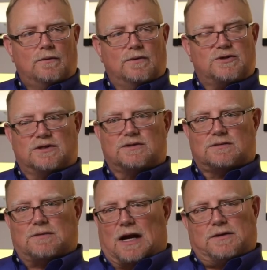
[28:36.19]
which
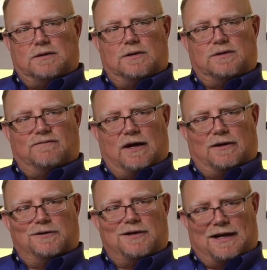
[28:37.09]
is how you know you've got a
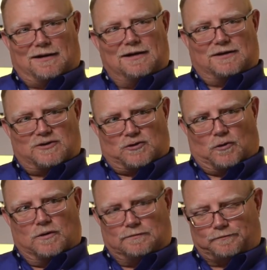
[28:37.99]
good analytics tool.